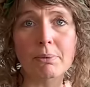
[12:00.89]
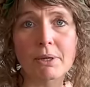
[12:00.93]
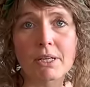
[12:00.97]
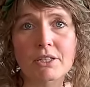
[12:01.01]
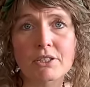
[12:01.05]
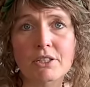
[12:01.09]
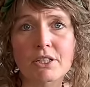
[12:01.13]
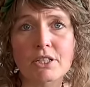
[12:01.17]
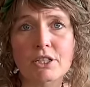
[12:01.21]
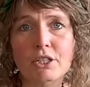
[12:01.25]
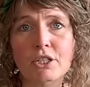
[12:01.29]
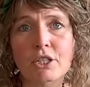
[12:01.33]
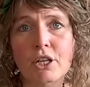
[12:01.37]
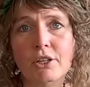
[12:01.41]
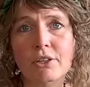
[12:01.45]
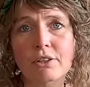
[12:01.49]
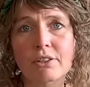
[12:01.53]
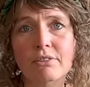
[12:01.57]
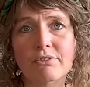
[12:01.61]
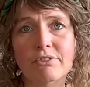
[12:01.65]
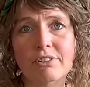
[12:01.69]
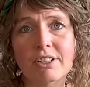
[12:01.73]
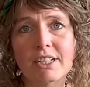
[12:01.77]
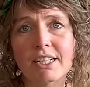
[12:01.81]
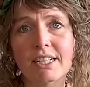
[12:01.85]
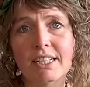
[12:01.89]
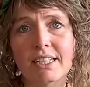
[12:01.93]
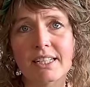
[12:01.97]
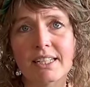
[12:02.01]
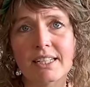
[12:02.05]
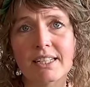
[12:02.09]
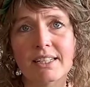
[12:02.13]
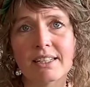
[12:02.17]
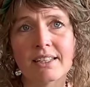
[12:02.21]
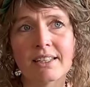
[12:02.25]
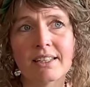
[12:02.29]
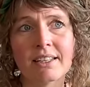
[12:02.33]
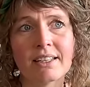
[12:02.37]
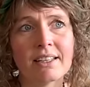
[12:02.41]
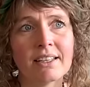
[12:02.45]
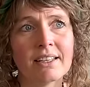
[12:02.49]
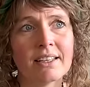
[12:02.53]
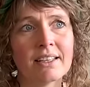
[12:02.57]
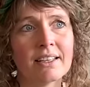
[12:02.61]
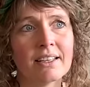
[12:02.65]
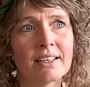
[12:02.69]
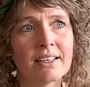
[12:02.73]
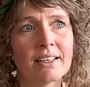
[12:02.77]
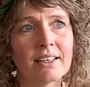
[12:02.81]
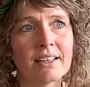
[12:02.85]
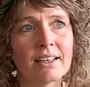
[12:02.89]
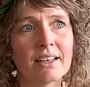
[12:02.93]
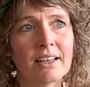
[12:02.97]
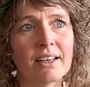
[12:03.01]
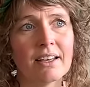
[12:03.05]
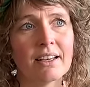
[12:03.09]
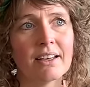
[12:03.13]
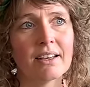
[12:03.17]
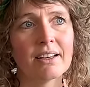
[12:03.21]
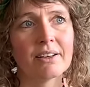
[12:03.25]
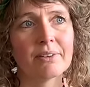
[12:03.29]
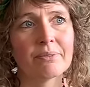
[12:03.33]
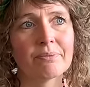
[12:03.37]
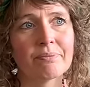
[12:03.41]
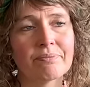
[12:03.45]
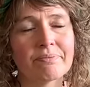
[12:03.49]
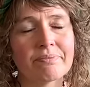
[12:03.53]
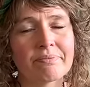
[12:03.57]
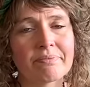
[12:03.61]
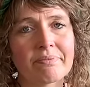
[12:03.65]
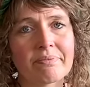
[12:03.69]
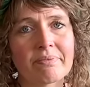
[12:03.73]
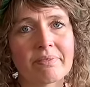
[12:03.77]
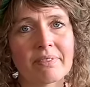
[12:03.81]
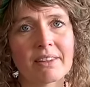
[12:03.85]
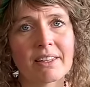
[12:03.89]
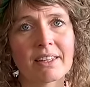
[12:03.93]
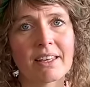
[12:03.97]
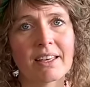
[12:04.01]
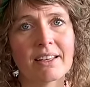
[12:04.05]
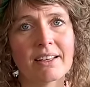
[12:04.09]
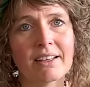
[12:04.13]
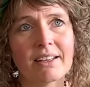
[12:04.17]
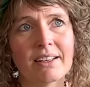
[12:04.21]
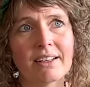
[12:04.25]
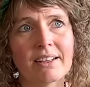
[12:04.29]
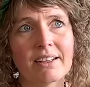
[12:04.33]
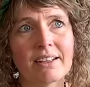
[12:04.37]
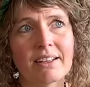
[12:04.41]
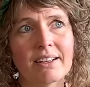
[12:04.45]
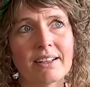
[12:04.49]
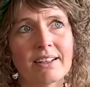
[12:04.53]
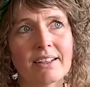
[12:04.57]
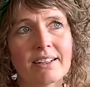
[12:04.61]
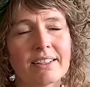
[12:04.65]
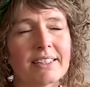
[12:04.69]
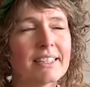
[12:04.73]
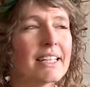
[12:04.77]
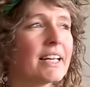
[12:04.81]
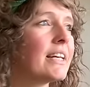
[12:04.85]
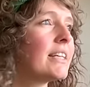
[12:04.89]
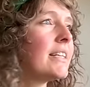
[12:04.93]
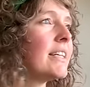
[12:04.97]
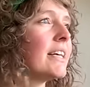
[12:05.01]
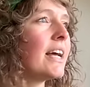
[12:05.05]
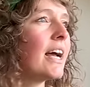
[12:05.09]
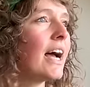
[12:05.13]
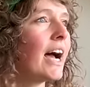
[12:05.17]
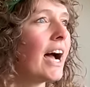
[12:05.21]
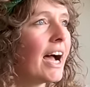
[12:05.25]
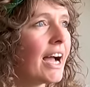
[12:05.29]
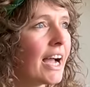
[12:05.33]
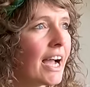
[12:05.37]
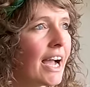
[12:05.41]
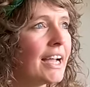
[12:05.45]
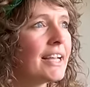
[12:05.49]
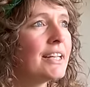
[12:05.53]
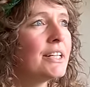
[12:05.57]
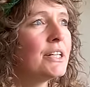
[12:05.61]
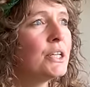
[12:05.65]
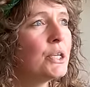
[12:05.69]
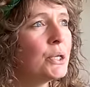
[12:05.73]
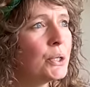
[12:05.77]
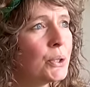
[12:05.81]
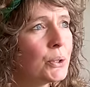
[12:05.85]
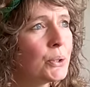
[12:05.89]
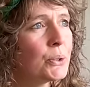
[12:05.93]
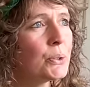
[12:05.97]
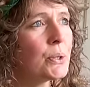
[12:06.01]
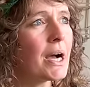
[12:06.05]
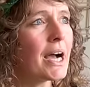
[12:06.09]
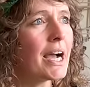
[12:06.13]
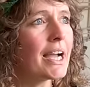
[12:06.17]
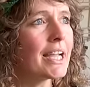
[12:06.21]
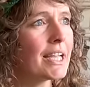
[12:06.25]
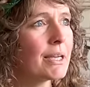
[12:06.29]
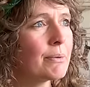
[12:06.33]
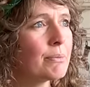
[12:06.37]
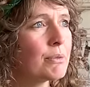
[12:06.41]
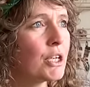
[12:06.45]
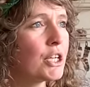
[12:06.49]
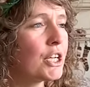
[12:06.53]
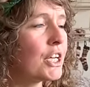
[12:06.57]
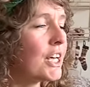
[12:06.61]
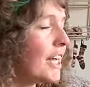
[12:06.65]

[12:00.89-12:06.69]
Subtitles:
is it's not really, I knew I am not a